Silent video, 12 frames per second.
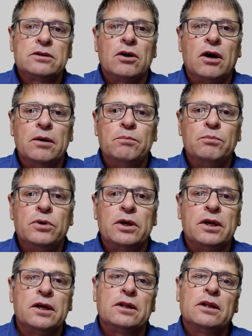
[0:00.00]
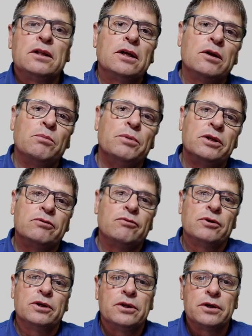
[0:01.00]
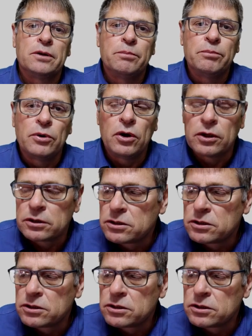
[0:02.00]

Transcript: time period a little bit further apart.